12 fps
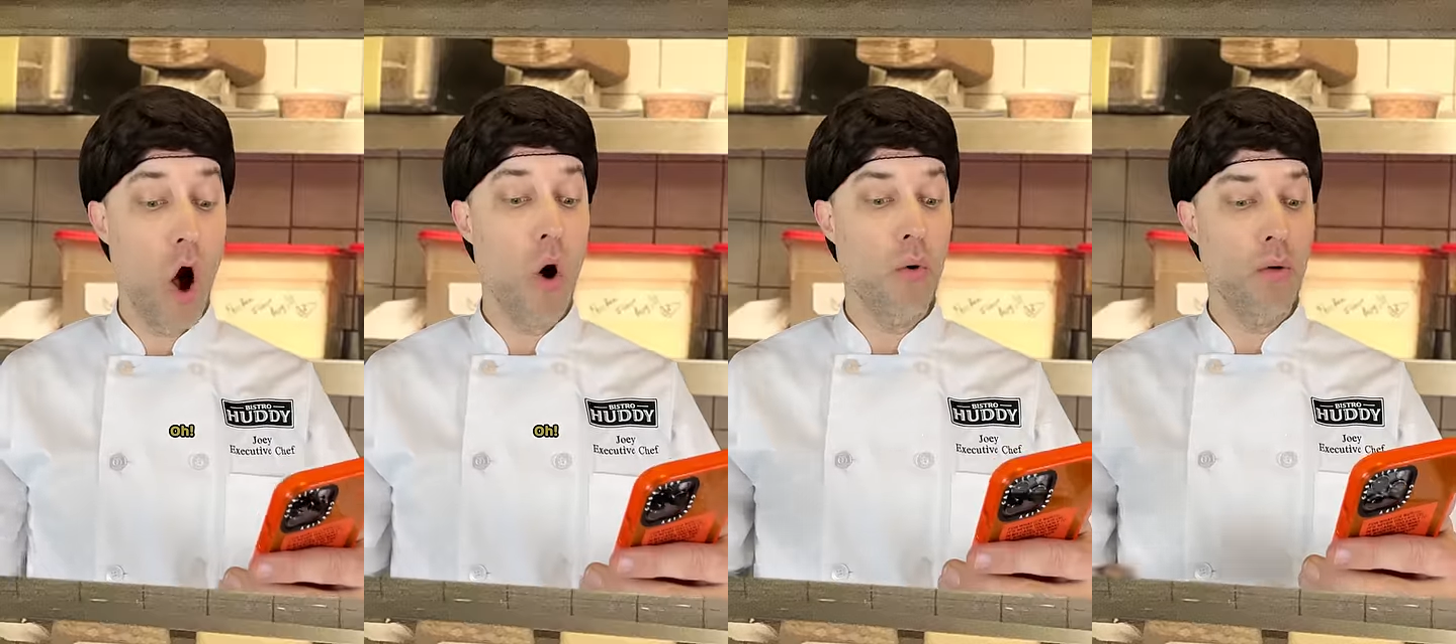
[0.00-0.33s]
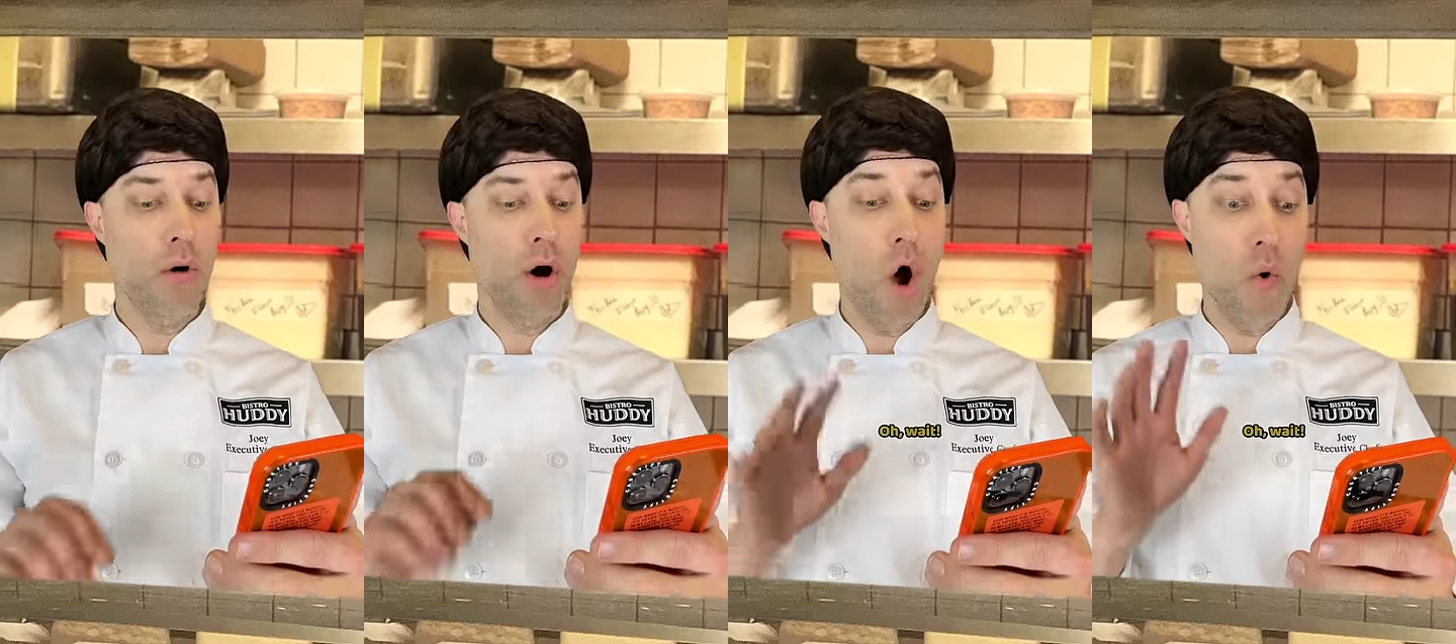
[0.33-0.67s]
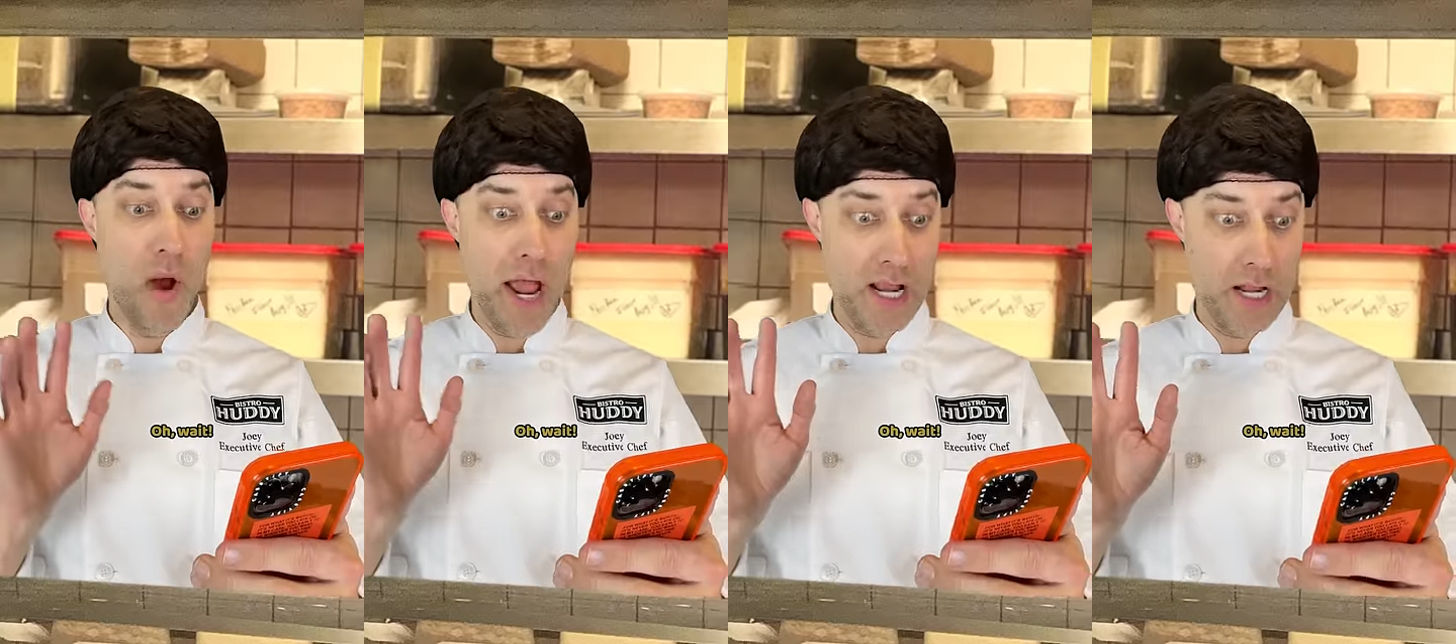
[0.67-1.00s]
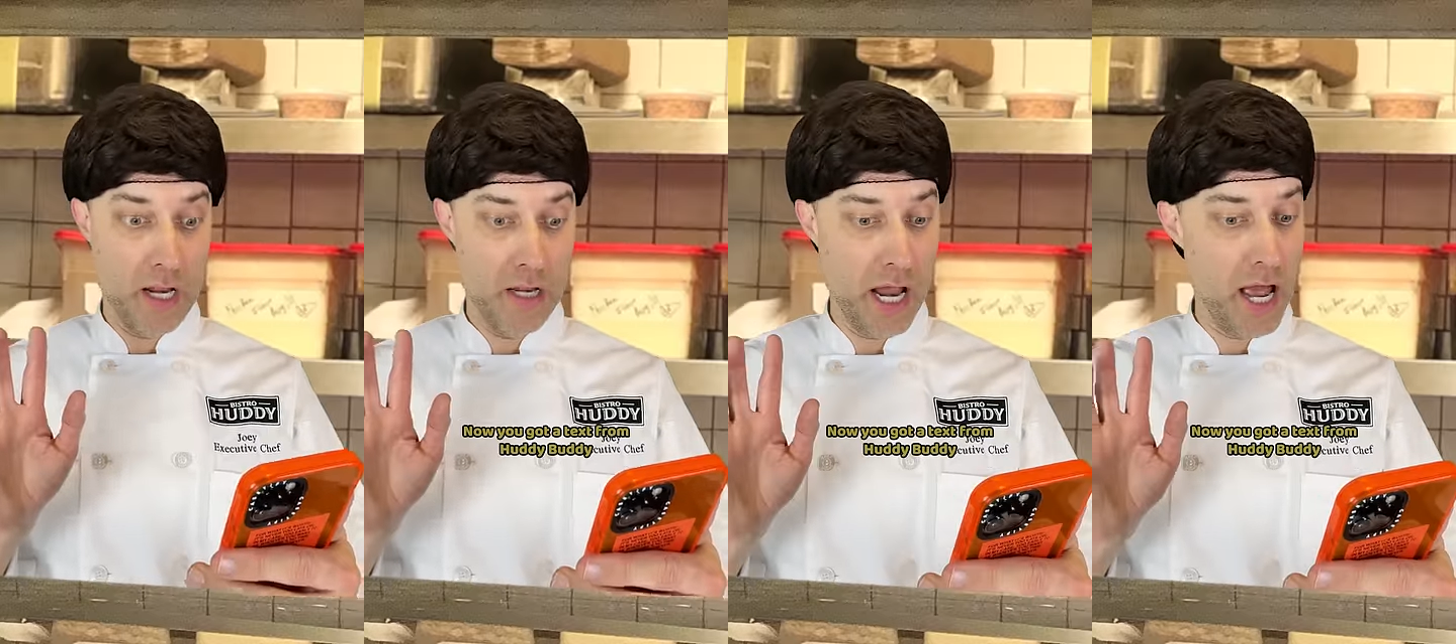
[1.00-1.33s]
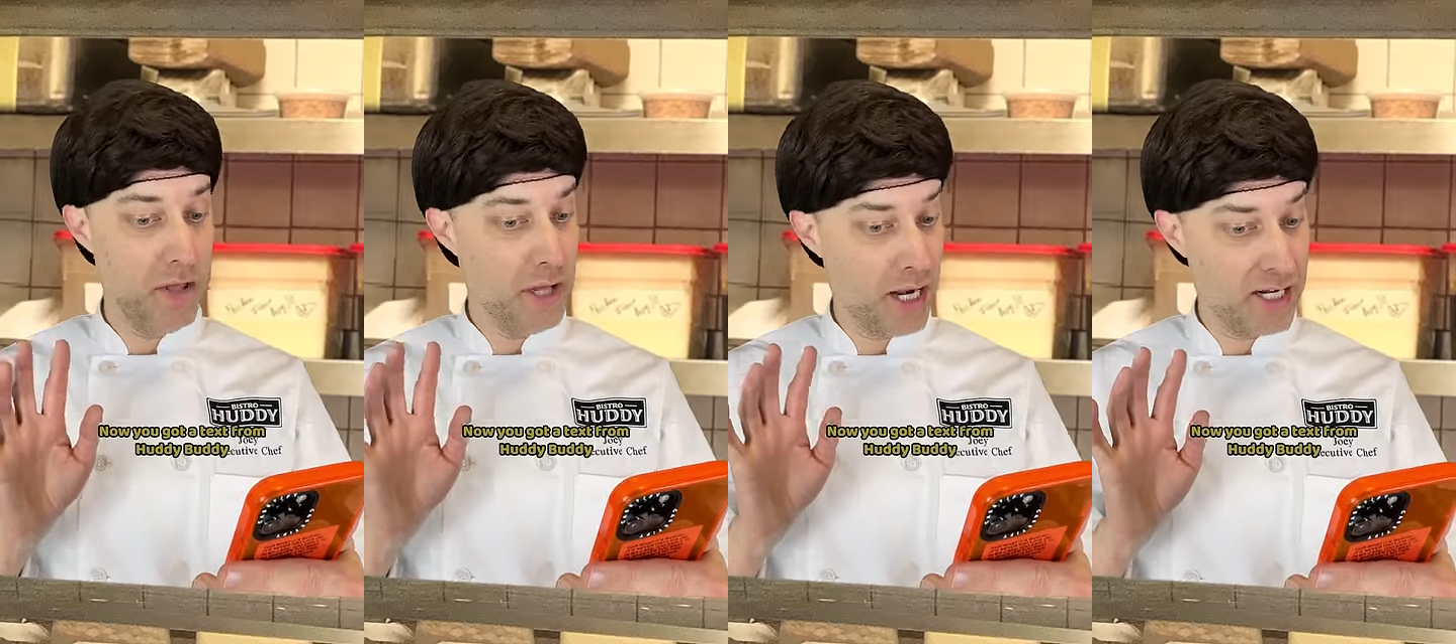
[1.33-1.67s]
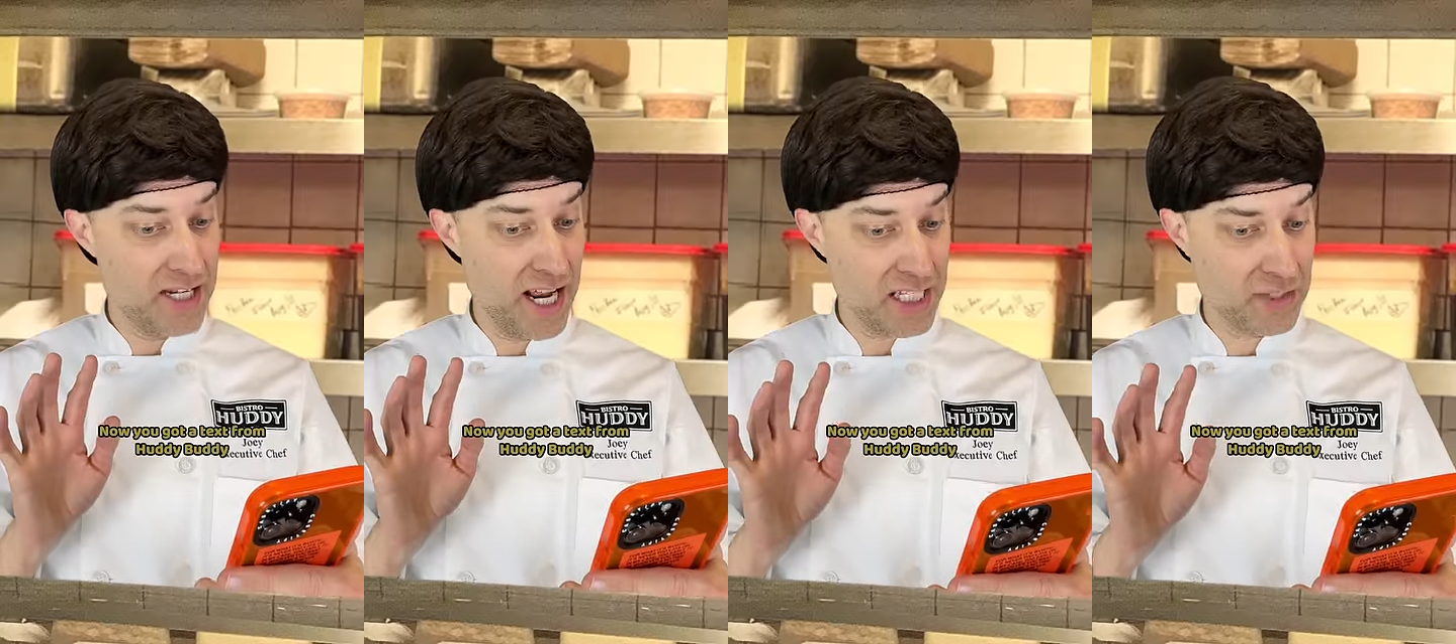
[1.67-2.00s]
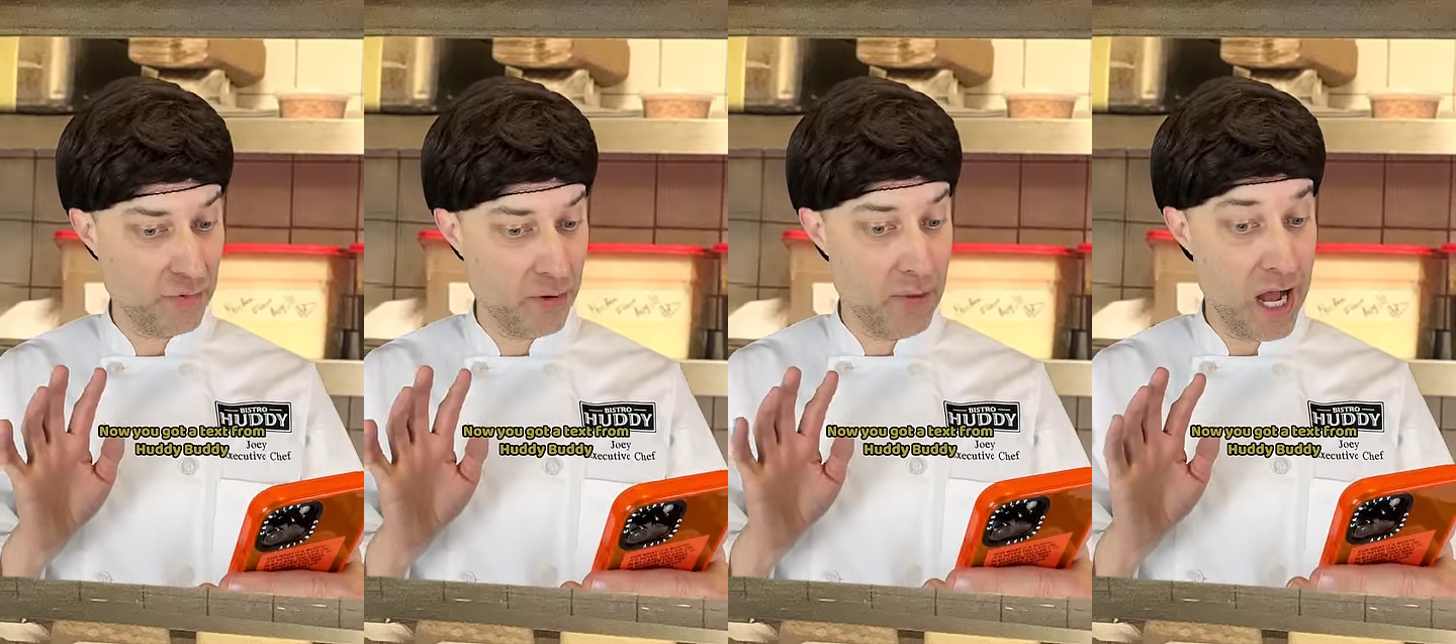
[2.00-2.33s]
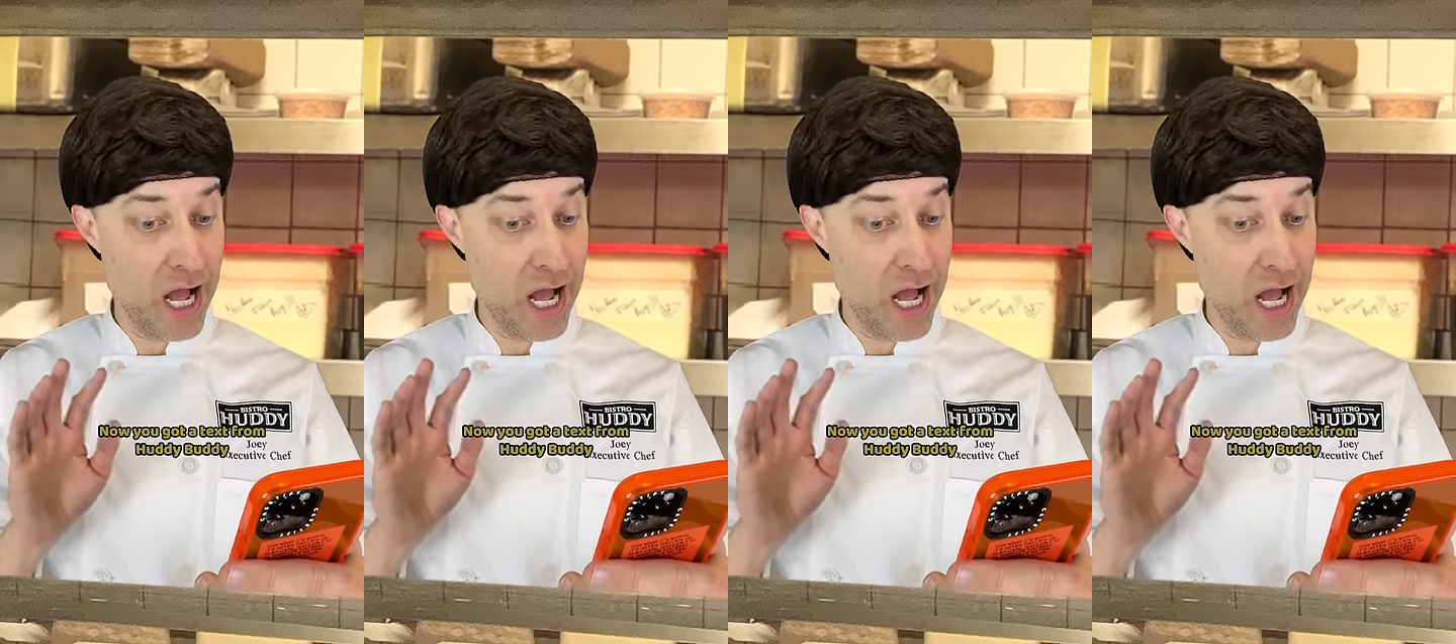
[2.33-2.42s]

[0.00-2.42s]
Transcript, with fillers: oh, oh, wait. Now you got a text from